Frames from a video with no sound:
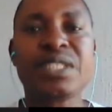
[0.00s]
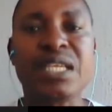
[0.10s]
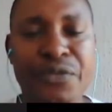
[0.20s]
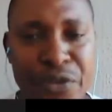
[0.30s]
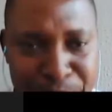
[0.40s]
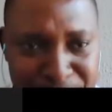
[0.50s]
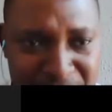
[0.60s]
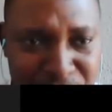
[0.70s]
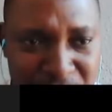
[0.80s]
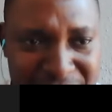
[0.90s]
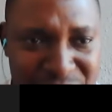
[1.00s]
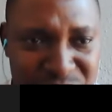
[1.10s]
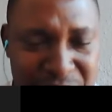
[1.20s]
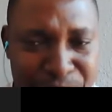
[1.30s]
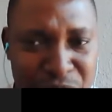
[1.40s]
if you depend for others
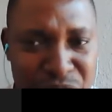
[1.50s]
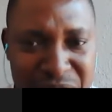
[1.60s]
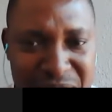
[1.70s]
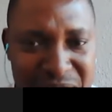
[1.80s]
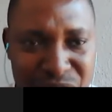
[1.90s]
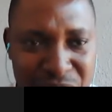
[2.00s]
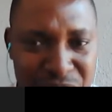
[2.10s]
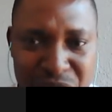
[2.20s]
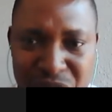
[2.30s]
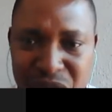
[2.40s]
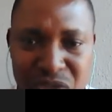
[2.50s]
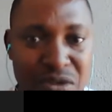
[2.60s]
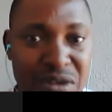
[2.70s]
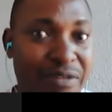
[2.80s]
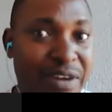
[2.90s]
to keep on doing things for you,
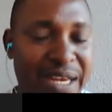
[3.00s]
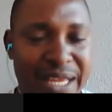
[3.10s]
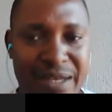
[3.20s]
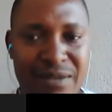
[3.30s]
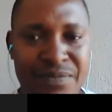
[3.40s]
you never learn.